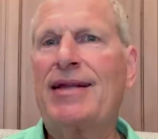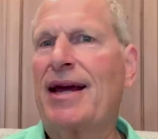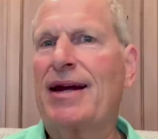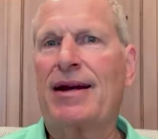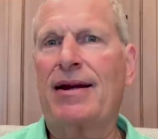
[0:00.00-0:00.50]

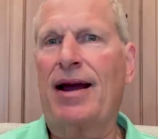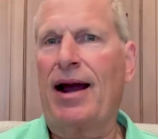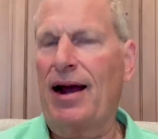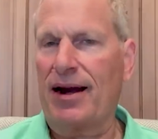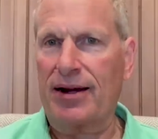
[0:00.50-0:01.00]
that
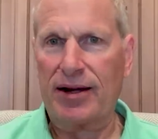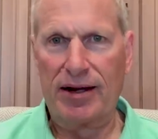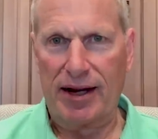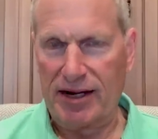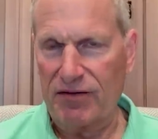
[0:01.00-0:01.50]
a,
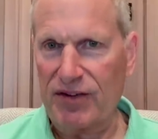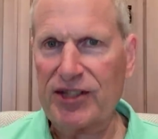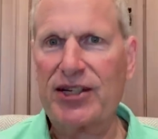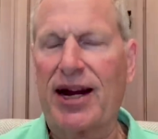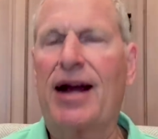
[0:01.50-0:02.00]
a
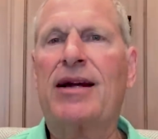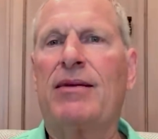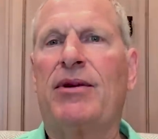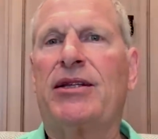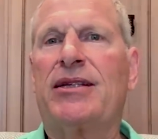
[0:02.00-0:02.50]
convincing
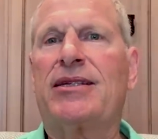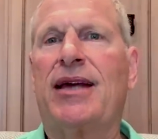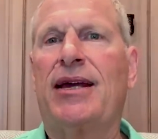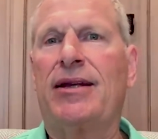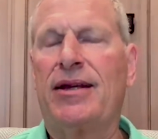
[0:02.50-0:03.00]
argument that
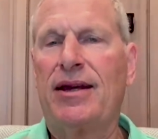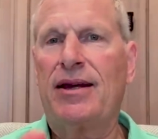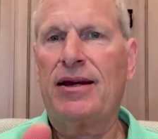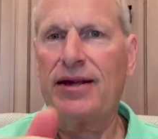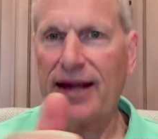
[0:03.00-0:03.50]
said,
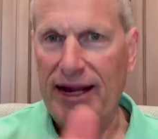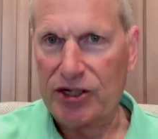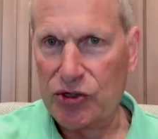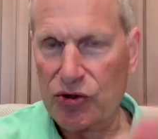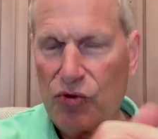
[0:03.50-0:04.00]

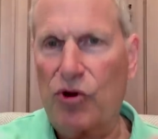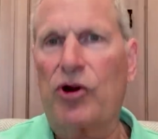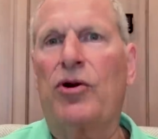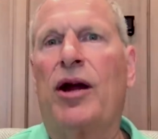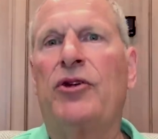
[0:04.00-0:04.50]
yes,
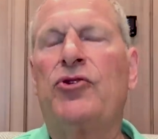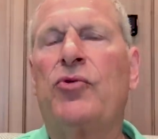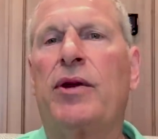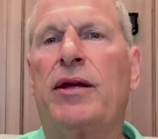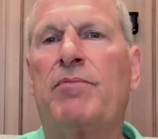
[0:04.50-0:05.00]
we're uh,
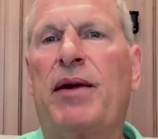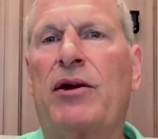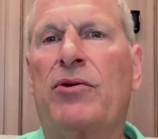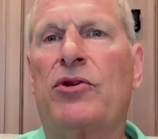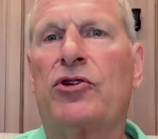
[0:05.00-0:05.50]
doing
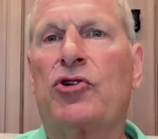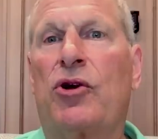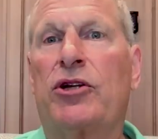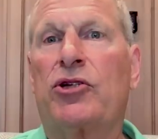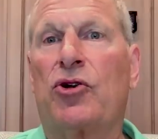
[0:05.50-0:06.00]
better in the
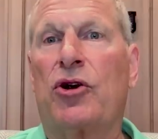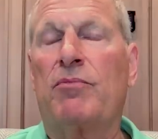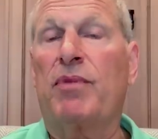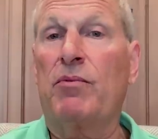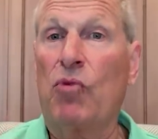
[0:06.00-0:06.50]
short
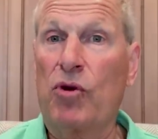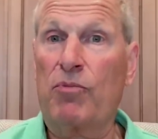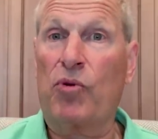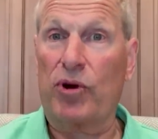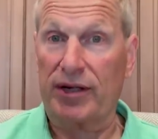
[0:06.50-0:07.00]
term, but more
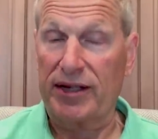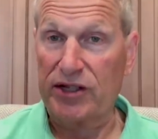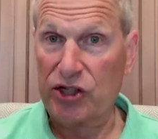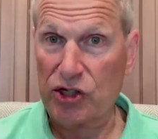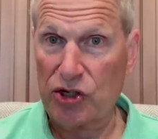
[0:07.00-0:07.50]
importantly,
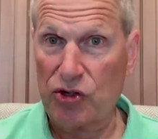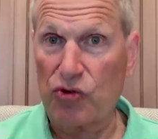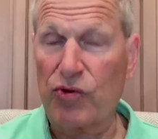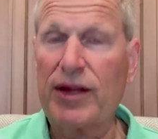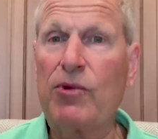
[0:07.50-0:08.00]
this is going to
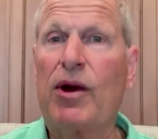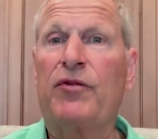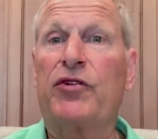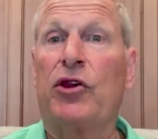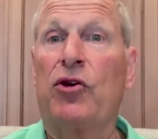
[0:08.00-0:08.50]
do really well
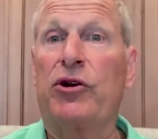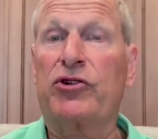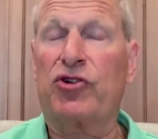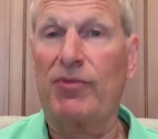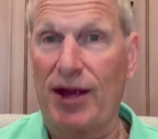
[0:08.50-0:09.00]
for the long
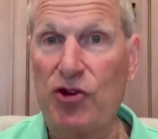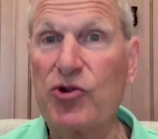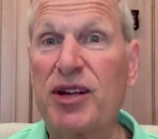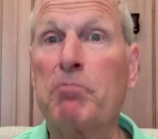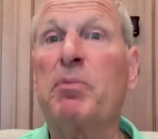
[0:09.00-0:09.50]
term, and you can